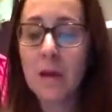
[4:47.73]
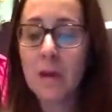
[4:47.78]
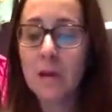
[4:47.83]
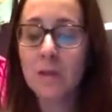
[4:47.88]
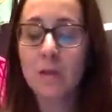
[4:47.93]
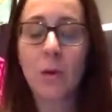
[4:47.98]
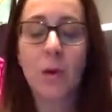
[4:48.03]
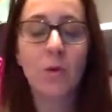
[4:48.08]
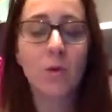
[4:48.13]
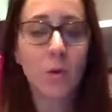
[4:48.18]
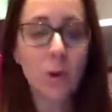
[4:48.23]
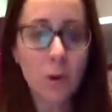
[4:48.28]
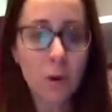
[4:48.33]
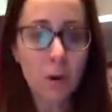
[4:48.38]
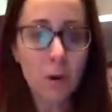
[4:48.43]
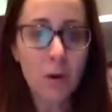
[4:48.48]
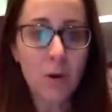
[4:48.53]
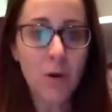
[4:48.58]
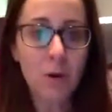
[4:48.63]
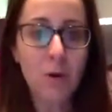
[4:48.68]
So I wrote an
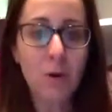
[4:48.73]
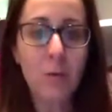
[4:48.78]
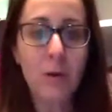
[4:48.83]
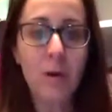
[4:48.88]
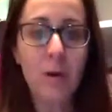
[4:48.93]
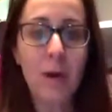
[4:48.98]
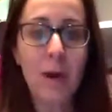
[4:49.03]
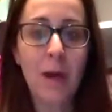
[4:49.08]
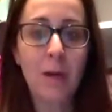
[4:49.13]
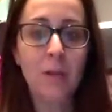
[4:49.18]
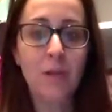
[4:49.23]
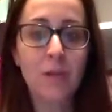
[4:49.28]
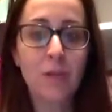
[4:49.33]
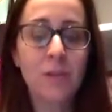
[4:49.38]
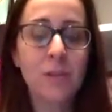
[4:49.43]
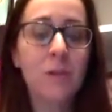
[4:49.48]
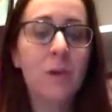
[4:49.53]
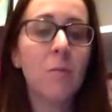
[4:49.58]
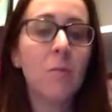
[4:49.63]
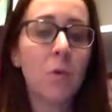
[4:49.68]
article about how
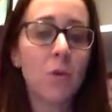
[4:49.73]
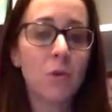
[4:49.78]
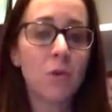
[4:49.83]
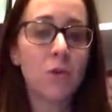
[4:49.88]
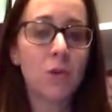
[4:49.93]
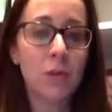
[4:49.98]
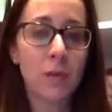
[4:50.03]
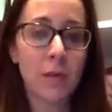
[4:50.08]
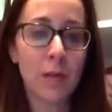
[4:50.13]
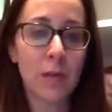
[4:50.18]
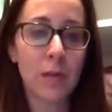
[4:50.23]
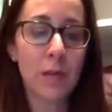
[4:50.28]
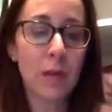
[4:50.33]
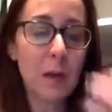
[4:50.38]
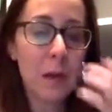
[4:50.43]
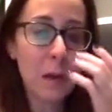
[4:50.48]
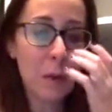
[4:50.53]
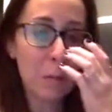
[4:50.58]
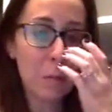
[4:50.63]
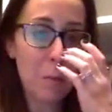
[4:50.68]
just emotionally,
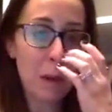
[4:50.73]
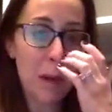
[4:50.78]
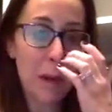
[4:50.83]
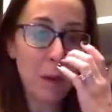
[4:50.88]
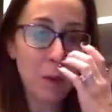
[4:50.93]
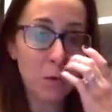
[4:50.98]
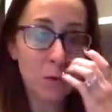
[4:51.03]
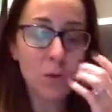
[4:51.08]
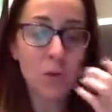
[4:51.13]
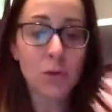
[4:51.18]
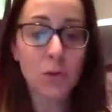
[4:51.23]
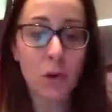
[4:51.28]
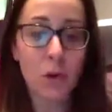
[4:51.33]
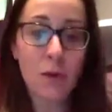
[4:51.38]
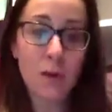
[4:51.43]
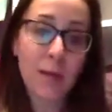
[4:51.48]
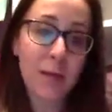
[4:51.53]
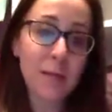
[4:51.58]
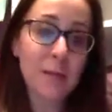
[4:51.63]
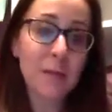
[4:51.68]
my older
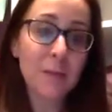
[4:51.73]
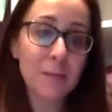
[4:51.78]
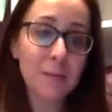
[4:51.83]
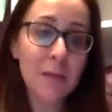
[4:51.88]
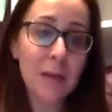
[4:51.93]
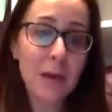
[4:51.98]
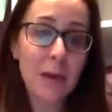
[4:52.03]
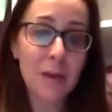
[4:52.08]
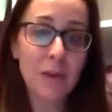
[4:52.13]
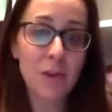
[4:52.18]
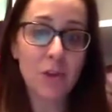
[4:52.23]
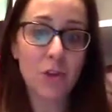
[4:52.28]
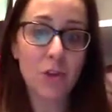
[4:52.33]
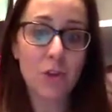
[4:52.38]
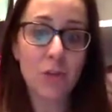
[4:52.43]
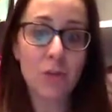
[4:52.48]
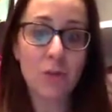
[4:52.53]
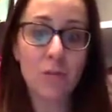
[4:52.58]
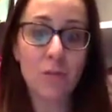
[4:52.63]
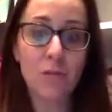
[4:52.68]
daughter gets upset.
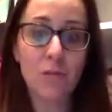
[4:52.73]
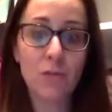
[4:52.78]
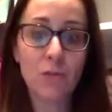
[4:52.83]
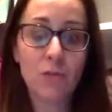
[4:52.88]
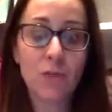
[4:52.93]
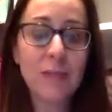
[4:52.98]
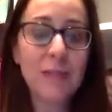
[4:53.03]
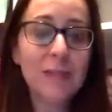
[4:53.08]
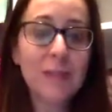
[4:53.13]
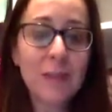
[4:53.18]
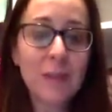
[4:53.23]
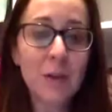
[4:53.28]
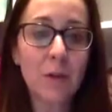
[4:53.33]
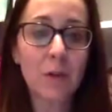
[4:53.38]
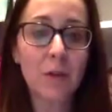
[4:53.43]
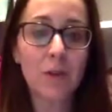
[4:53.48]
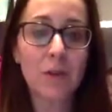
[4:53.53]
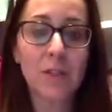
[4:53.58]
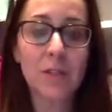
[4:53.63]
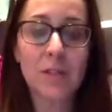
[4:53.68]
She's little,
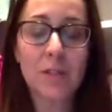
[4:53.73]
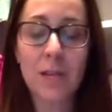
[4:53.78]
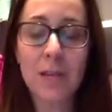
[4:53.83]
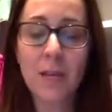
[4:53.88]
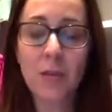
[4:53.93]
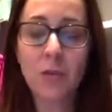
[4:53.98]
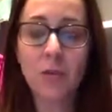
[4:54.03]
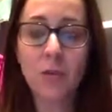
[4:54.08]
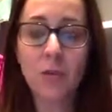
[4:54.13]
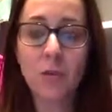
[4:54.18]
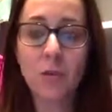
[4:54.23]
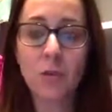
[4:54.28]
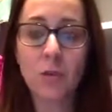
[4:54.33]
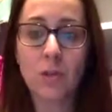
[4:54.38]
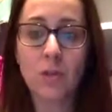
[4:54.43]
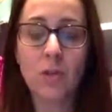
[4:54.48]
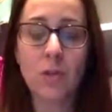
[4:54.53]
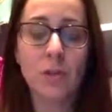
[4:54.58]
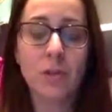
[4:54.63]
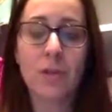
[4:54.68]
she's 10 years old, and
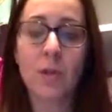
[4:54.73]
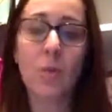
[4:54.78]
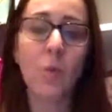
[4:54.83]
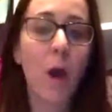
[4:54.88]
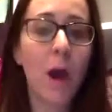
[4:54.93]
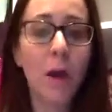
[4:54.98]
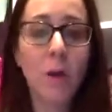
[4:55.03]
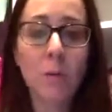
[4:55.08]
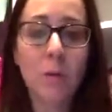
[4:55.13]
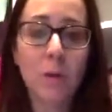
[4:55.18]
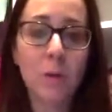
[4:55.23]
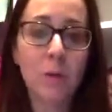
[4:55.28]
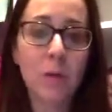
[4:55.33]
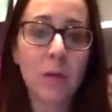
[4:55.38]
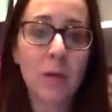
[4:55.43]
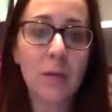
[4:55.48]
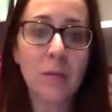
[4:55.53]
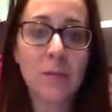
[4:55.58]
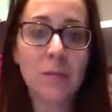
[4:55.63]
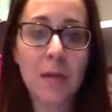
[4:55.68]
she's like, why do people
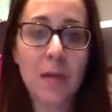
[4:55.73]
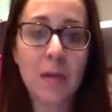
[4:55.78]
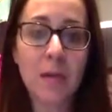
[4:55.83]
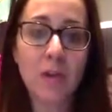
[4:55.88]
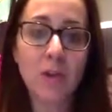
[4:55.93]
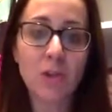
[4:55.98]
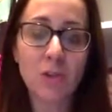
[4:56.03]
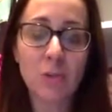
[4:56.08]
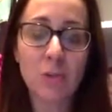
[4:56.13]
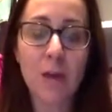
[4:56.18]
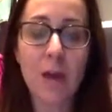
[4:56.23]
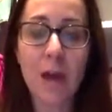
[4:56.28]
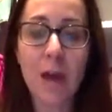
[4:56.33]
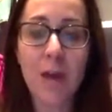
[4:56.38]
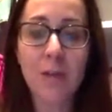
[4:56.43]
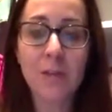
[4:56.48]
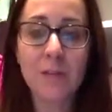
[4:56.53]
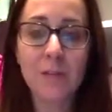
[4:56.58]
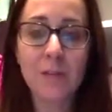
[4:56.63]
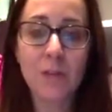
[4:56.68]
keep saying she's my
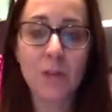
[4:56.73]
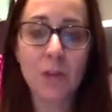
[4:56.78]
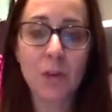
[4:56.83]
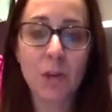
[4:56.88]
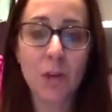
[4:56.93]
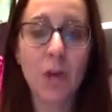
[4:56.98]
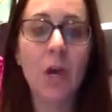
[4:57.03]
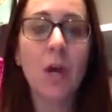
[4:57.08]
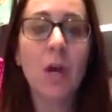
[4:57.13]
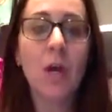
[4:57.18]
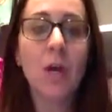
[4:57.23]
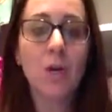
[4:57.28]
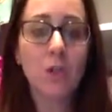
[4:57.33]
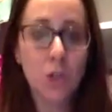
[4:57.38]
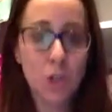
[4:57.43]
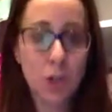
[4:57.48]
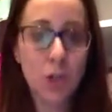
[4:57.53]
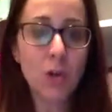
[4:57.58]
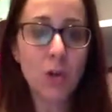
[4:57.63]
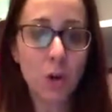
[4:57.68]
half sister?
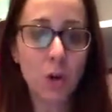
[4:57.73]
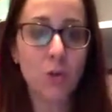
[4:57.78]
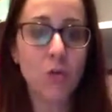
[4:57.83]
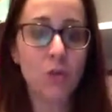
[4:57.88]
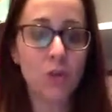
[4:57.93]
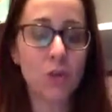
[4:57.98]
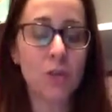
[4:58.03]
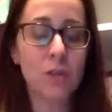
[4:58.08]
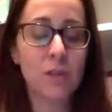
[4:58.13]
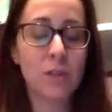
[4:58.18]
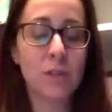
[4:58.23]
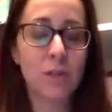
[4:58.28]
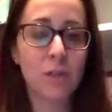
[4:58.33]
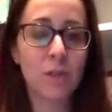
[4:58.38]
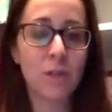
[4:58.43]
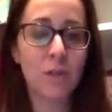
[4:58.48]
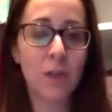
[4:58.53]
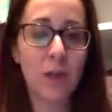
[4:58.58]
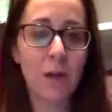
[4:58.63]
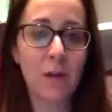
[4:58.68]
She knows she has a
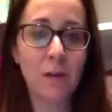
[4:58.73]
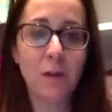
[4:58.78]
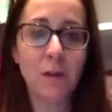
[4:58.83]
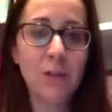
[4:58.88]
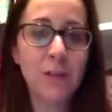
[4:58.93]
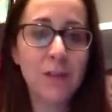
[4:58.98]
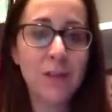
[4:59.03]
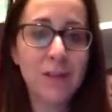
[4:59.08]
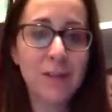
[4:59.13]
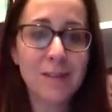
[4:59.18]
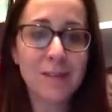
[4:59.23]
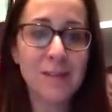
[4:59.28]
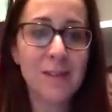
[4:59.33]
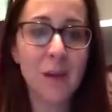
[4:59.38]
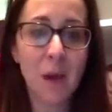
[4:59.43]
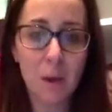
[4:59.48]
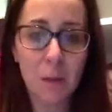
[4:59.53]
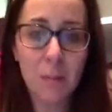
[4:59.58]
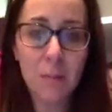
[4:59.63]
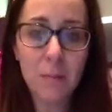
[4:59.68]
different father. She's not
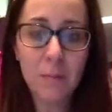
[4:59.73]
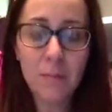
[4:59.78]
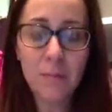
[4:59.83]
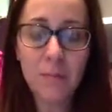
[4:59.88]
dumb.